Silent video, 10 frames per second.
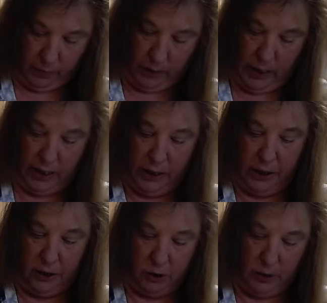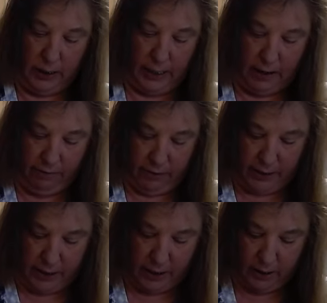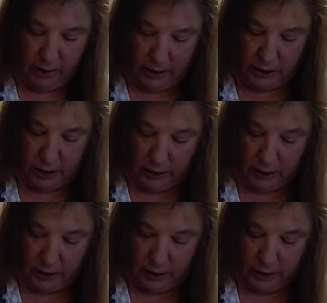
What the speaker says: And usually every year I just